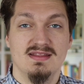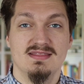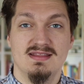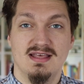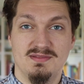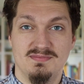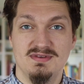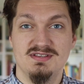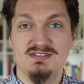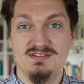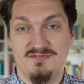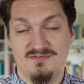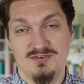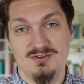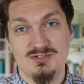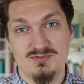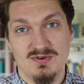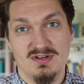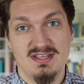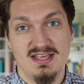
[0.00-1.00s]
That means the
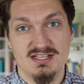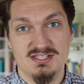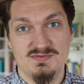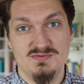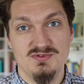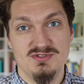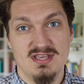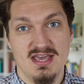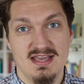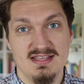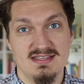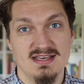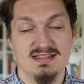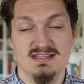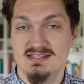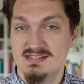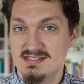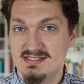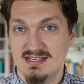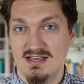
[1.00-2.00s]
first one gets mutated.
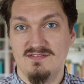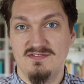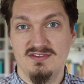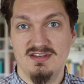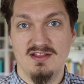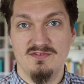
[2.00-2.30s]
This is something